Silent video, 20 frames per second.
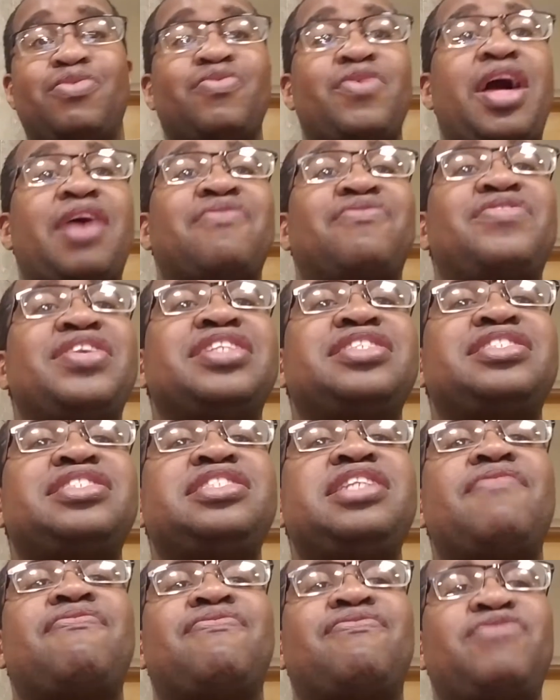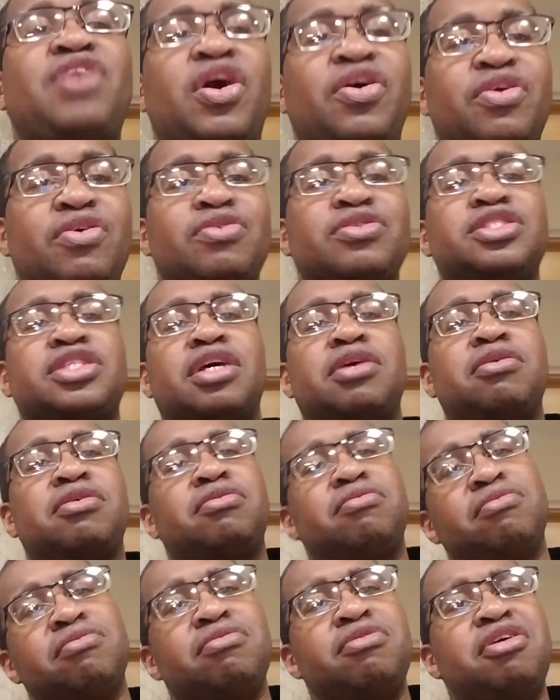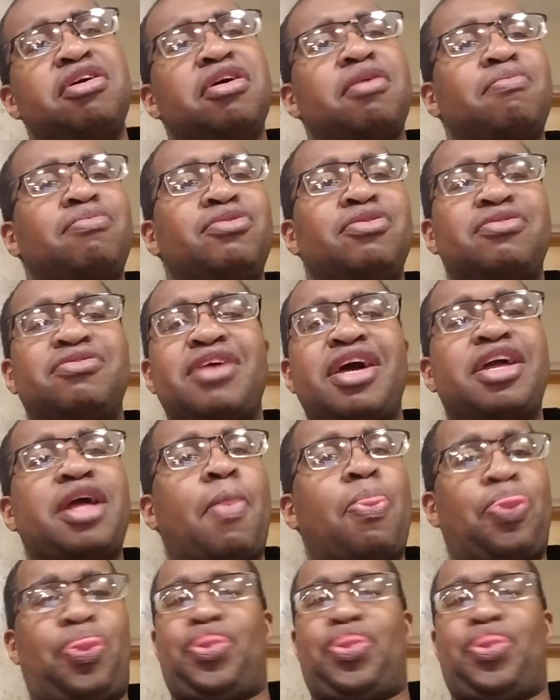offensive photos look like a